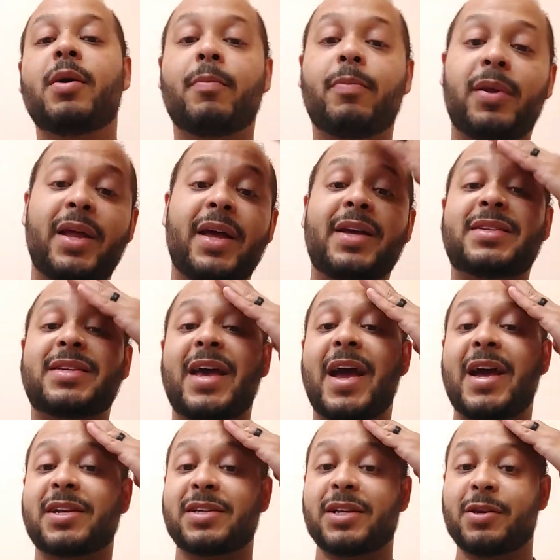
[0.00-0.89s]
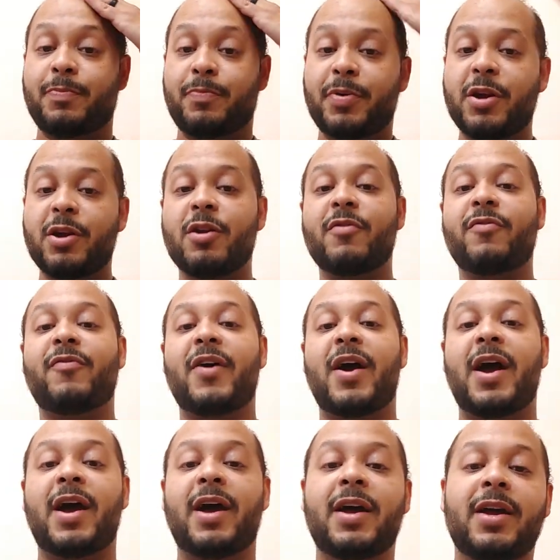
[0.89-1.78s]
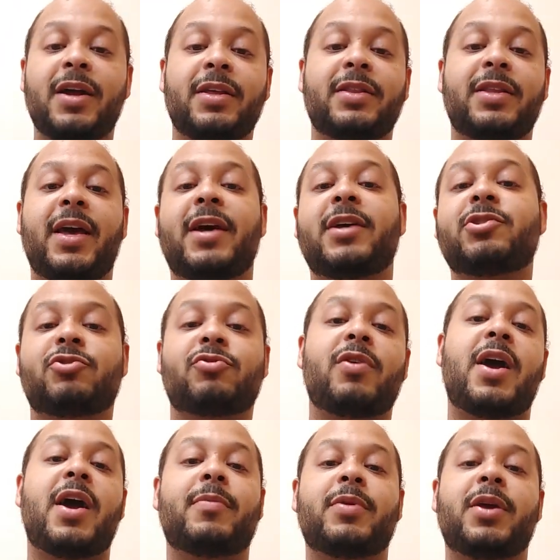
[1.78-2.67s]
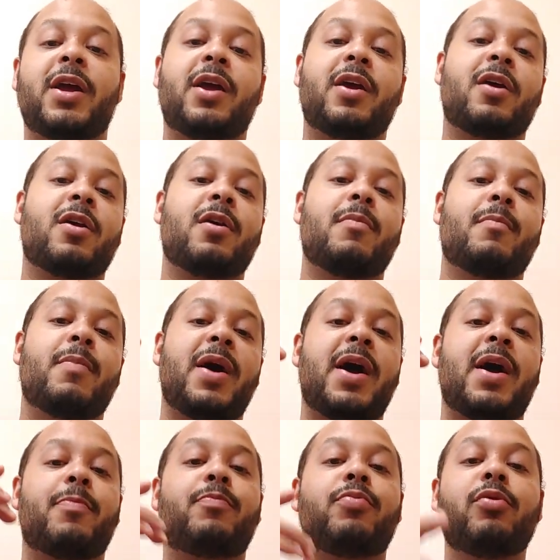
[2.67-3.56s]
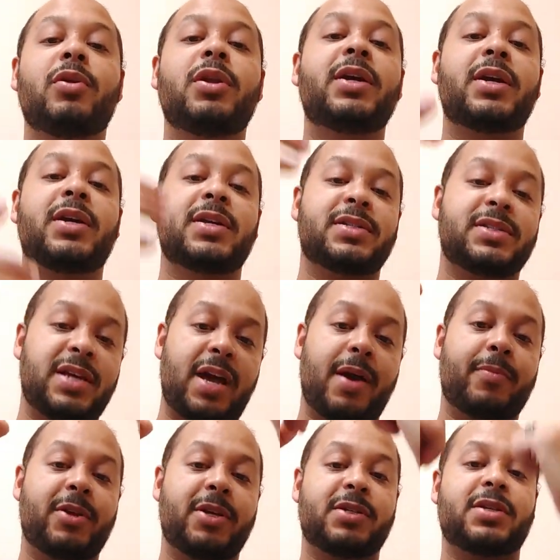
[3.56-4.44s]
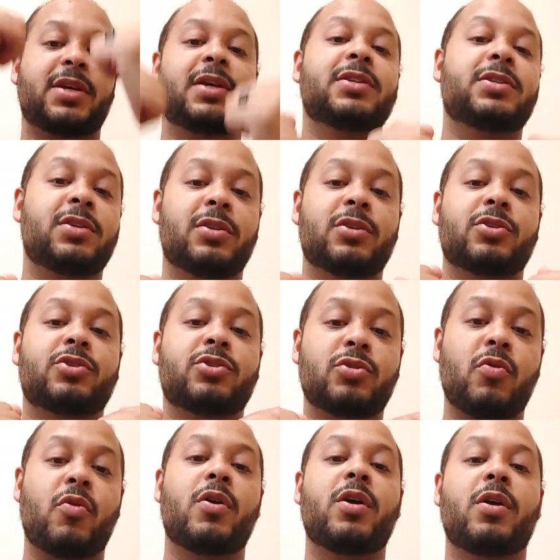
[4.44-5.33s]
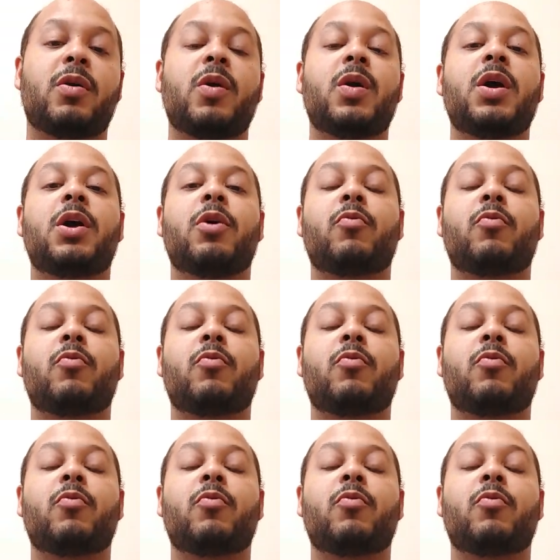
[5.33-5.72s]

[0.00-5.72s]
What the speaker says: Plants actually purify that trapped air by pulling contaminants into the soil,